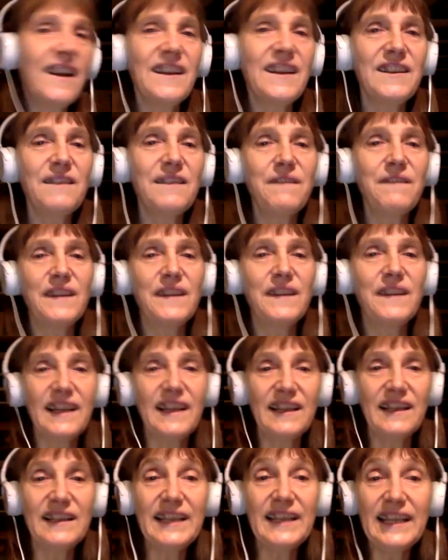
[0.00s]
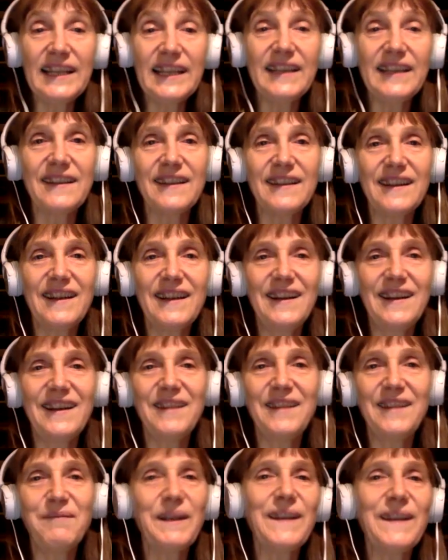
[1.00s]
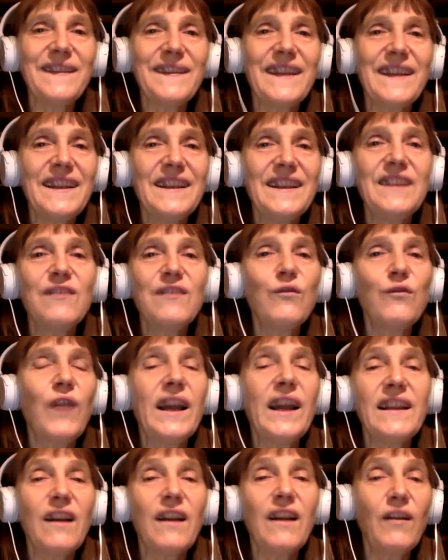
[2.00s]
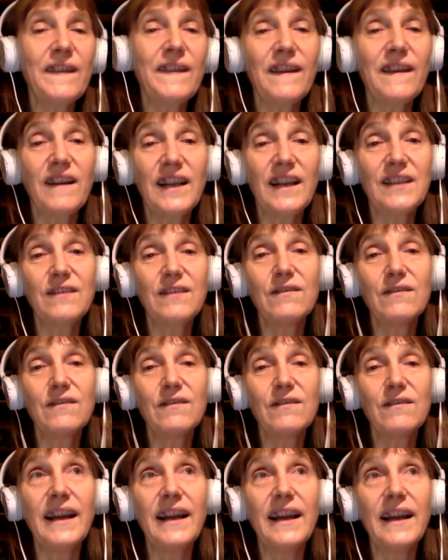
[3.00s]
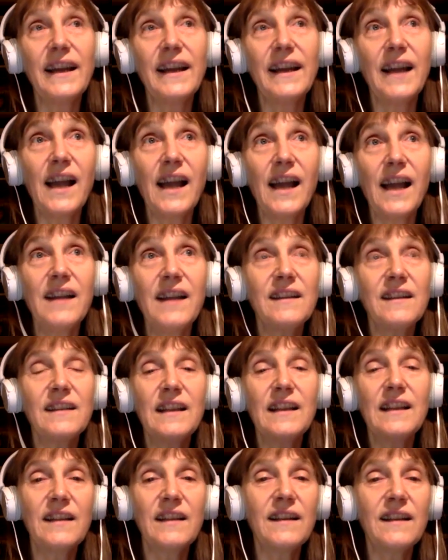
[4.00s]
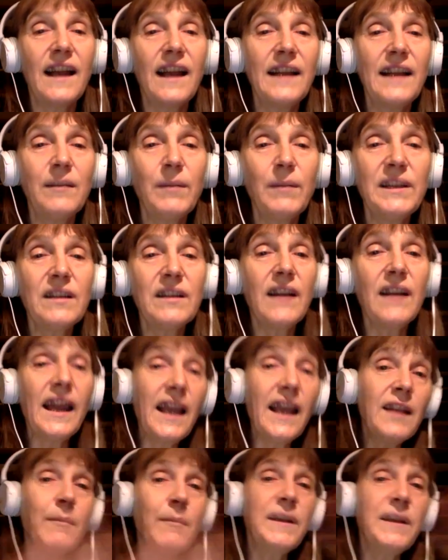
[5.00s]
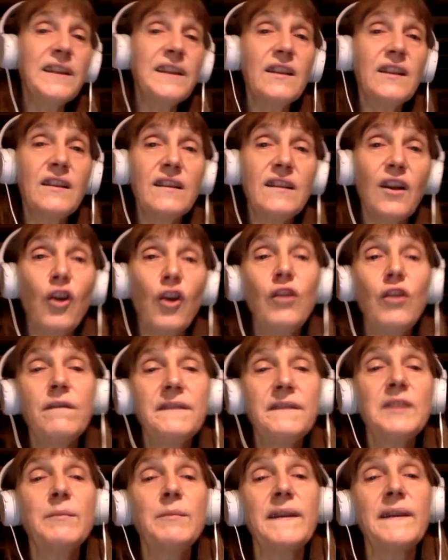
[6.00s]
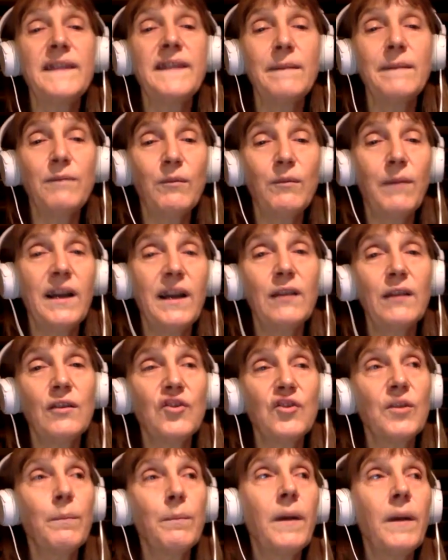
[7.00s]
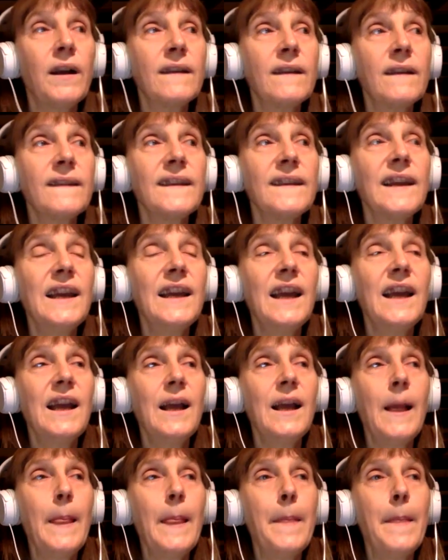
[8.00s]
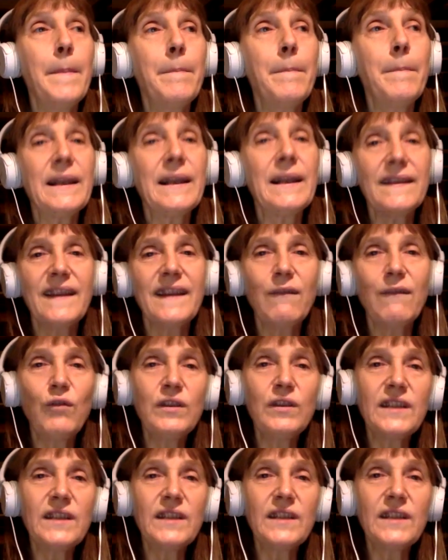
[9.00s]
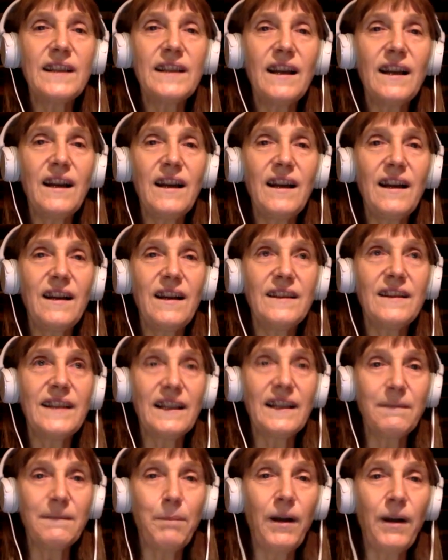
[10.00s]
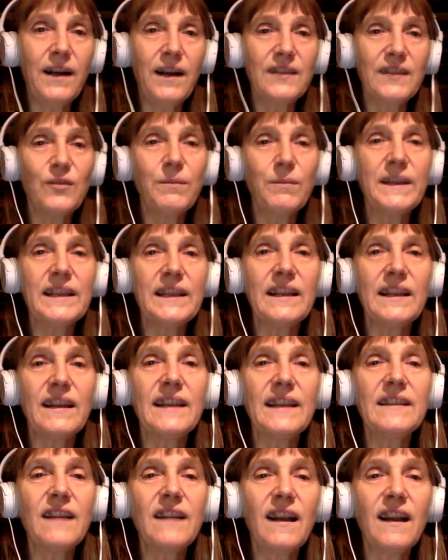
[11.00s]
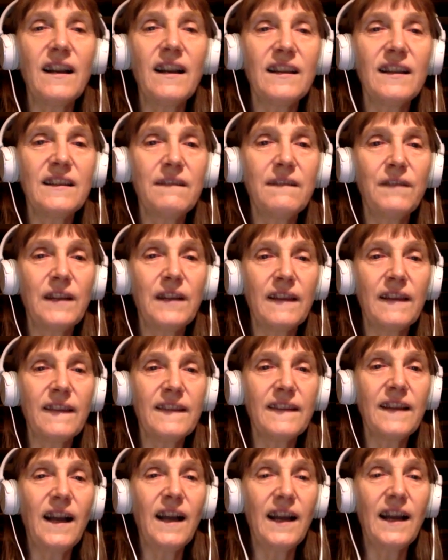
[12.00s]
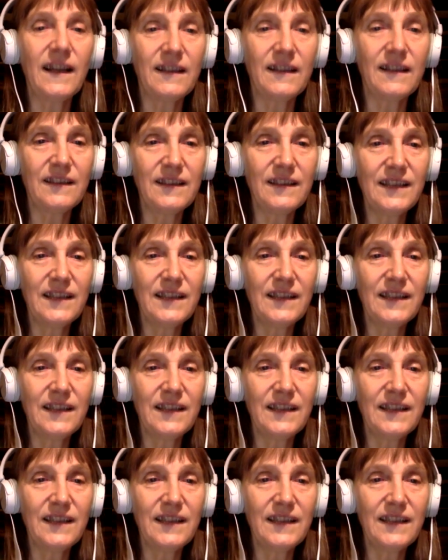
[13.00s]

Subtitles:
different technique because I also had to, I hired another animator. I animated the whole film except for biology parts because I wanted that part to be in an entirely different style.